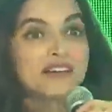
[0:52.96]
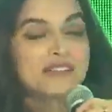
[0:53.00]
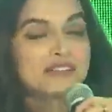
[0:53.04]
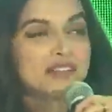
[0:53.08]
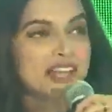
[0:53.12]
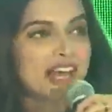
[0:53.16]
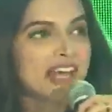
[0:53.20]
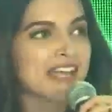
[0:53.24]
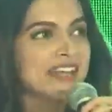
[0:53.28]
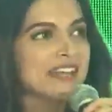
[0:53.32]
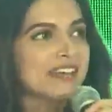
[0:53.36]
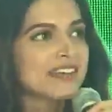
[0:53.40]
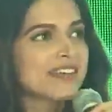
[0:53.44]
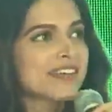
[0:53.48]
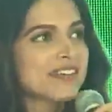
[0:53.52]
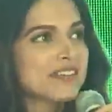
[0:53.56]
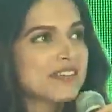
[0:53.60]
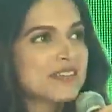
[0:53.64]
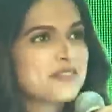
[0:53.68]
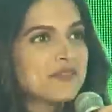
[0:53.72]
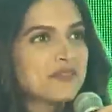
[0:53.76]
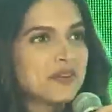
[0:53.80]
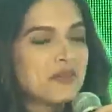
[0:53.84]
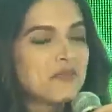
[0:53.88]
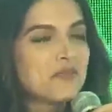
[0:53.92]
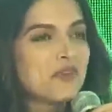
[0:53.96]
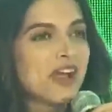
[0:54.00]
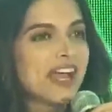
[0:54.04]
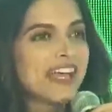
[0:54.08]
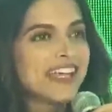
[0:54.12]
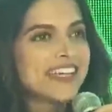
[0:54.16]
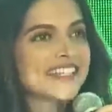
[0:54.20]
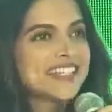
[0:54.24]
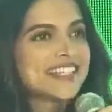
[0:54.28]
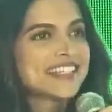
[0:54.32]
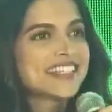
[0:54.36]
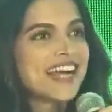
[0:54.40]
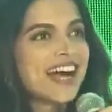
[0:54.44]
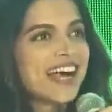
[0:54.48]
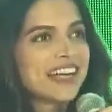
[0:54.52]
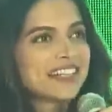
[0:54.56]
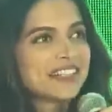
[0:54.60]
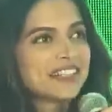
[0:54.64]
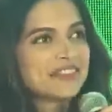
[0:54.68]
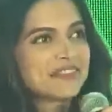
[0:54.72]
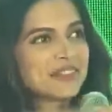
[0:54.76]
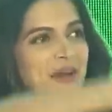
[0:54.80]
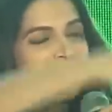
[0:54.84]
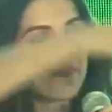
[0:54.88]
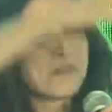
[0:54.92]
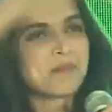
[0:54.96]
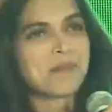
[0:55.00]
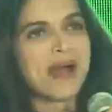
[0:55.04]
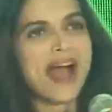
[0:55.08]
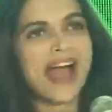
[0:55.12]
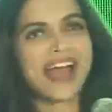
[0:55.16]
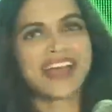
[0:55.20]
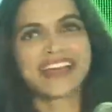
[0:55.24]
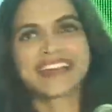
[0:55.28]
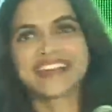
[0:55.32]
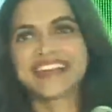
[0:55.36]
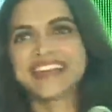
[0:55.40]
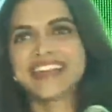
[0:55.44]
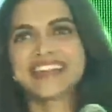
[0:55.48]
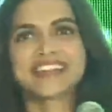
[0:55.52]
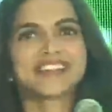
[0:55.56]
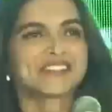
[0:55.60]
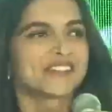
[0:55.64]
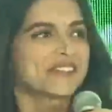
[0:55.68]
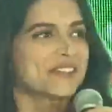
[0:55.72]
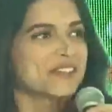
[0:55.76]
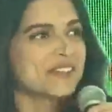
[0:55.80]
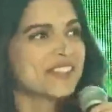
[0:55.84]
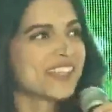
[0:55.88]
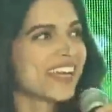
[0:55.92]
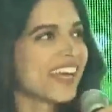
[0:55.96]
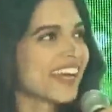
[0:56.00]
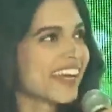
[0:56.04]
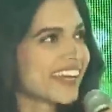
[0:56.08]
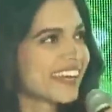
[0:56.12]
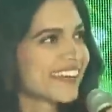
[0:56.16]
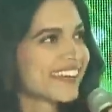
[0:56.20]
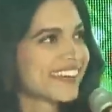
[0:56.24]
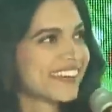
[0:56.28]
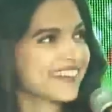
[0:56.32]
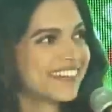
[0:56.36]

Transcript: like from where he started from banking to like